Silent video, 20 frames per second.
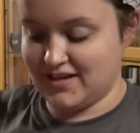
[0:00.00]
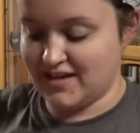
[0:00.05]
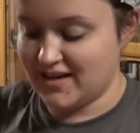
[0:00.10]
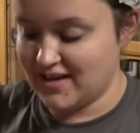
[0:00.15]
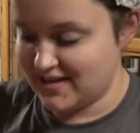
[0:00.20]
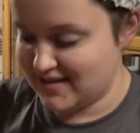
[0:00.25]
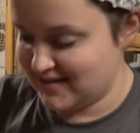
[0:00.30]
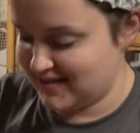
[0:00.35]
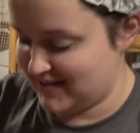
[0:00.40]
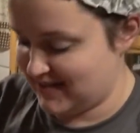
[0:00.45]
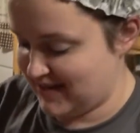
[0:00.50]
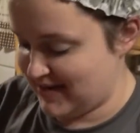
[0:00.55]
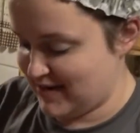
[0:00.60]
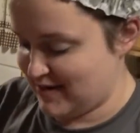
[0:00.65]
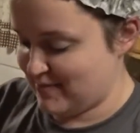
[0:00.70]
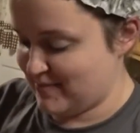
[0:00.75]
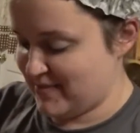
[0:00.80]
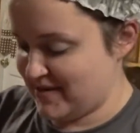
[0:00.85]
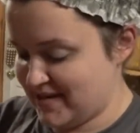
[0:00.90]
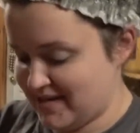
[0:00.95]
God
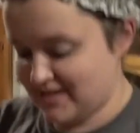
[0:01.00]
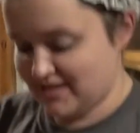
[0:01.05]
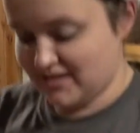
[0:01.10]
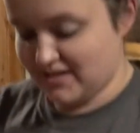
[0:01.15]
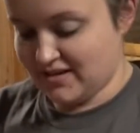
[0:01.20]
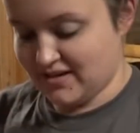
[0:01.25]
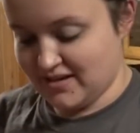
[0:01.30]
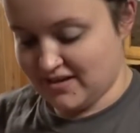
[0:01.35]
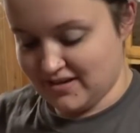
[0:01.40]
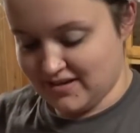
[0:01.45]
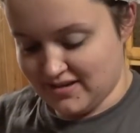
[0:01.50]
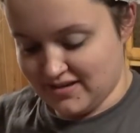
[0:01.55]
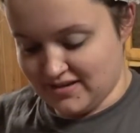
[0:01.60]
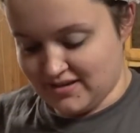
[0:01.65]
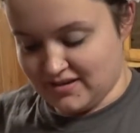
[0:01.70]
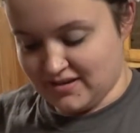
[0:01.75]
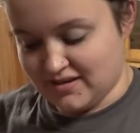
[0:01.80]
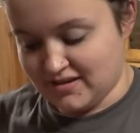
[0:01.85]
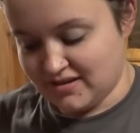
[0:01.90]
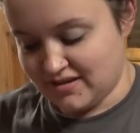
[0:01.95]
damn it.
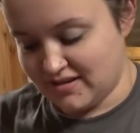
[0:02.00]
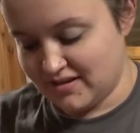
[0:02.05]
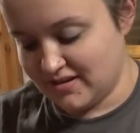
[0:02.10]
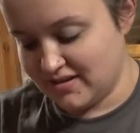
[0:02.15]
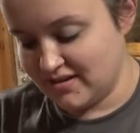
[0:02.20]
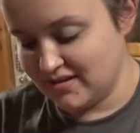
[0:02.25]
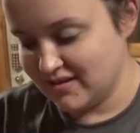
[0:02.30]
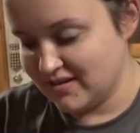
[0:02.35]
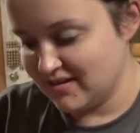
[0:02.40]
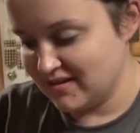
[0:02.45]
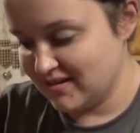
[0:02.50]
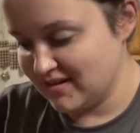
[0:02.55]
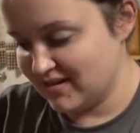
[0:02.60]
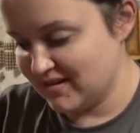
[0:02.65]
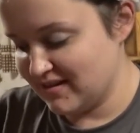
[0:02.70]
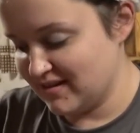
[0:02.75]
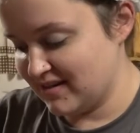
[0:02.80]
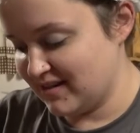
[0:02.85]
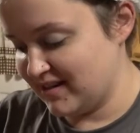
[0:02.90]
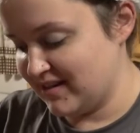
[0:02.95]
All
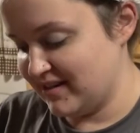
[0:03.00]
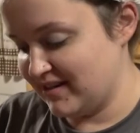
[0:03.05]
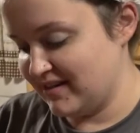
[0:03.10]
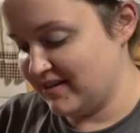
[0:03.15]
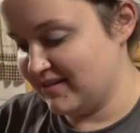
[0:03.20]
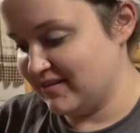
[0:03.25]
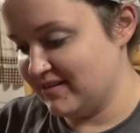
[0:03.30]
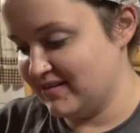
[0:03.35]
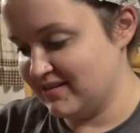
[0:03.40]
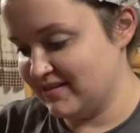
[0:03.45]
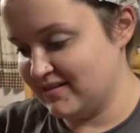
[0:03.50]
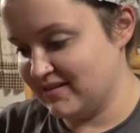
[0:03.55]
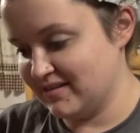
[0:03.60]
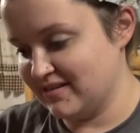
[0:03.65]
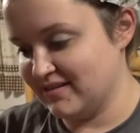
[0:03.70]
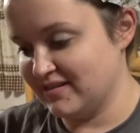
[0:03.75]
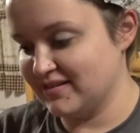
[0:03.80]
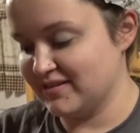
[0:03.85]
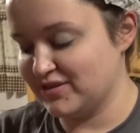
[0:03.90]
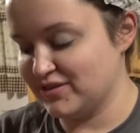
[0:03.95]
right.
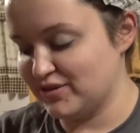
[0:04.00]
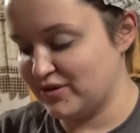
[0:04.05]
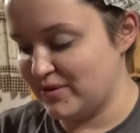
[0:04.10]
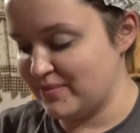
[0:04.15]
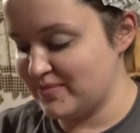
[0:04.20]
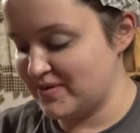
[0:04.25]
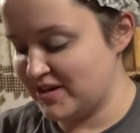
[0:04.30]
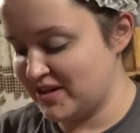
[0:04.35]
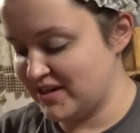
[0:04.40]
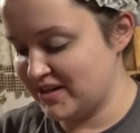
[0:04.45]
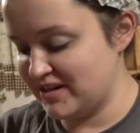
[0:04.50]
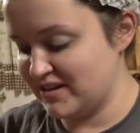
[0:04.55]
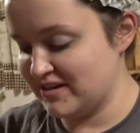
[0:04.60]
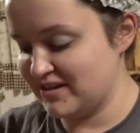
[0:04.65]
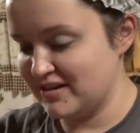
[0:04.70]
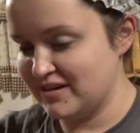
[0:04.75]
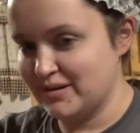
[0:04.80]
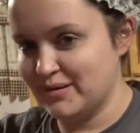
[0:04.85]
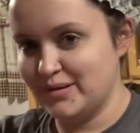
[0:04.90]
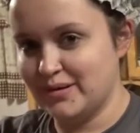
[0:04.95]
So I'm
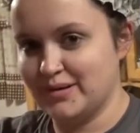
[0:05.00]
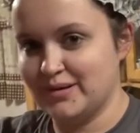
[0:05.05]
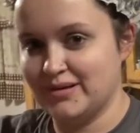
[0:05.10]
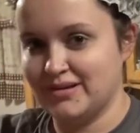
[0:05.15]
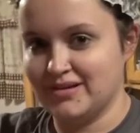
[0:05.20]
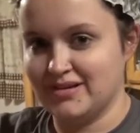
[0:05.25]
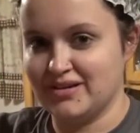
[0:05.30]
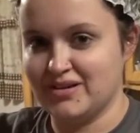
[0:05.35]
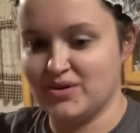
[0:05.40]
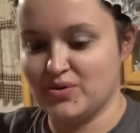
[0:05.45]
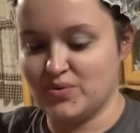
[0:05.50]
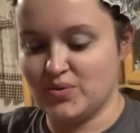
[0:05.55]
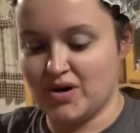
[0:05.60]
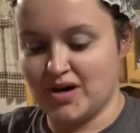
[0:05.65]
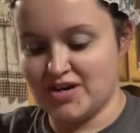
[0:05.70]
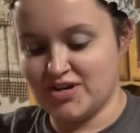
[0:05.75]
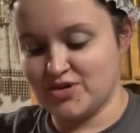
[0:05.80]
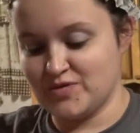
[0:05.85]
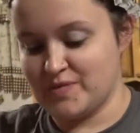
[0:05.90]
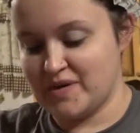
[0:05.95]
gonna go
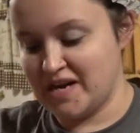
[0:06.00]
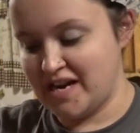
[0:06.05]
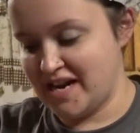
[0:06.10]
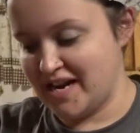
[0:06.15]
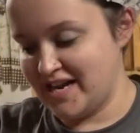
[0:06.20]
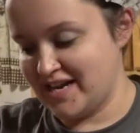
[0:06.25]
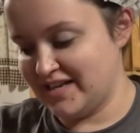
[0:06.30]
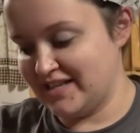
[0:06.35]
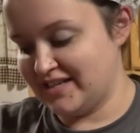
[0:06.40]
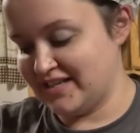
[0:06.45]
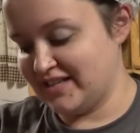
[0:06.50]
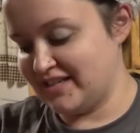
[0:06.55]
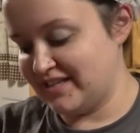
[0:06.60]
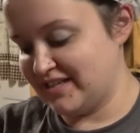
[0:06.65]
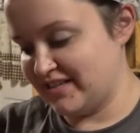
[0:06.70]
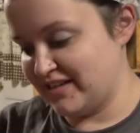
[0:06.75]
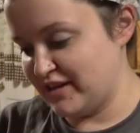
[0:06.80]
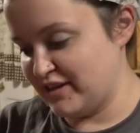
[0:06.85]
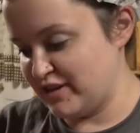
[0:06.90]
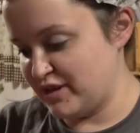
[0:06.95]
wash my
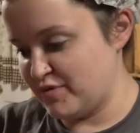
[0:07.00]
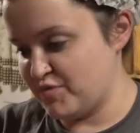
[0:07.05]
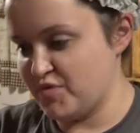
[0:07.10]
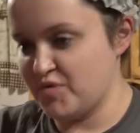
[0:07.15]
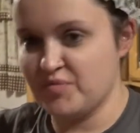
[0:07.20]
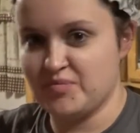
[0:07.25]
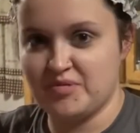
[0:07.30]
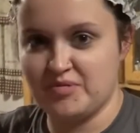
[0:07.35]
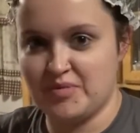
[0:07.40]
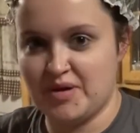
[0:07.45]
hands, and then we'll be